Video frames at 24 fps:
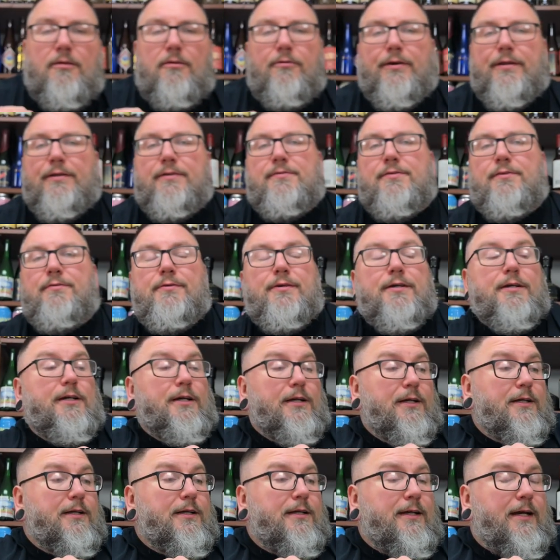to it. So,
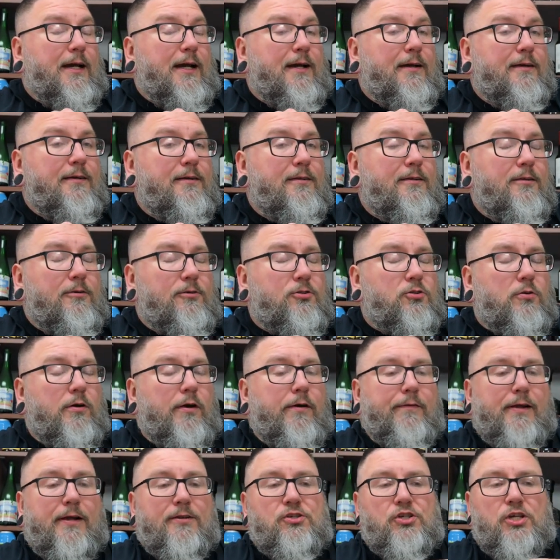yeah, little
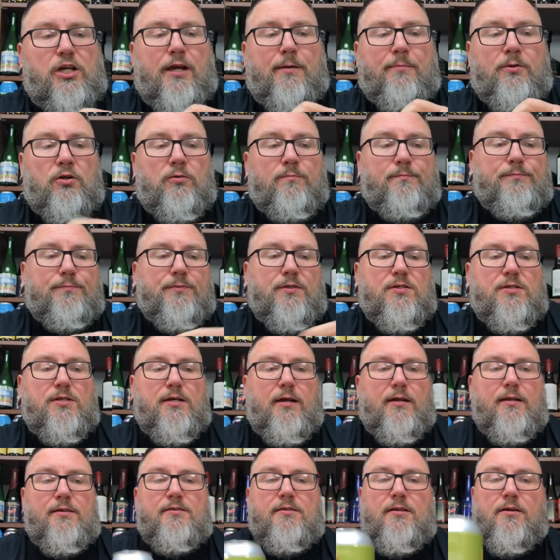12 ounce yammer. See
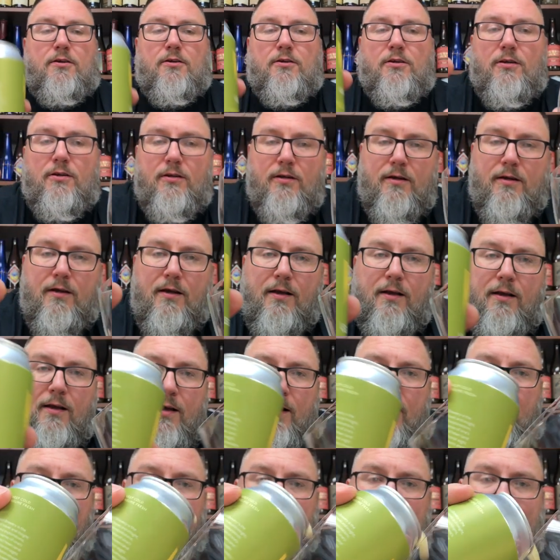how the sucker
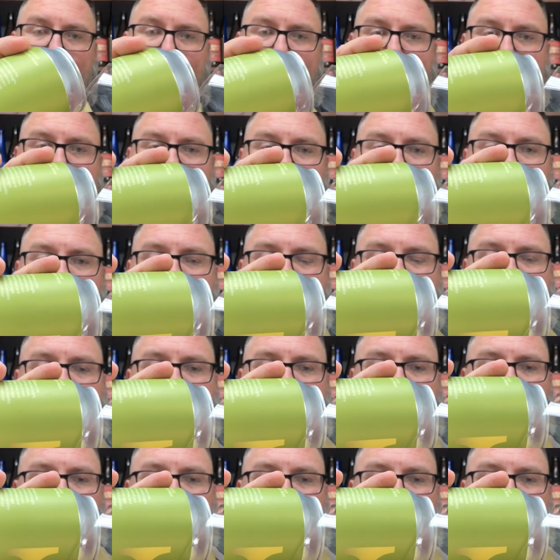shits